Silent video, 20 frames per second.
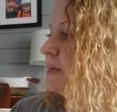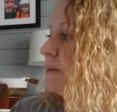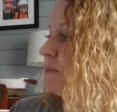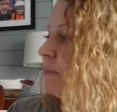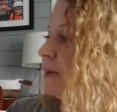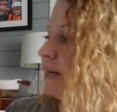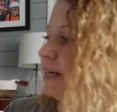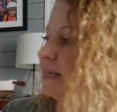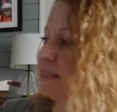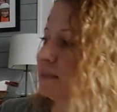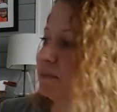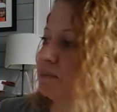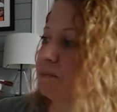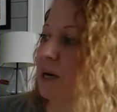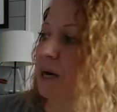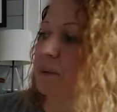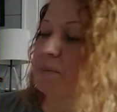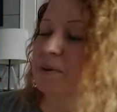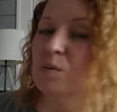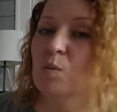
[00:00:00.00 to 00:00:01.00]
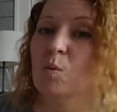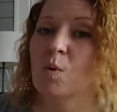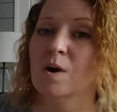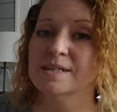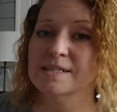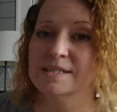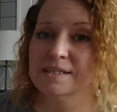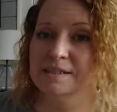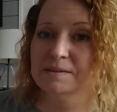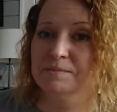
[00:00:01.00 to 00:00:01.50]
But Bobbie
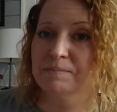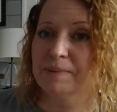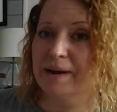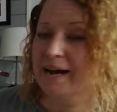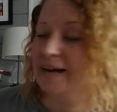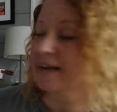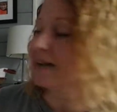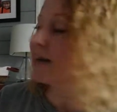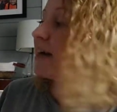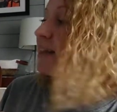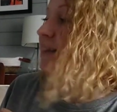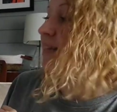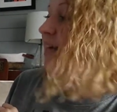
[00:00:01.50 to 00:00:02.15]
wasn't back at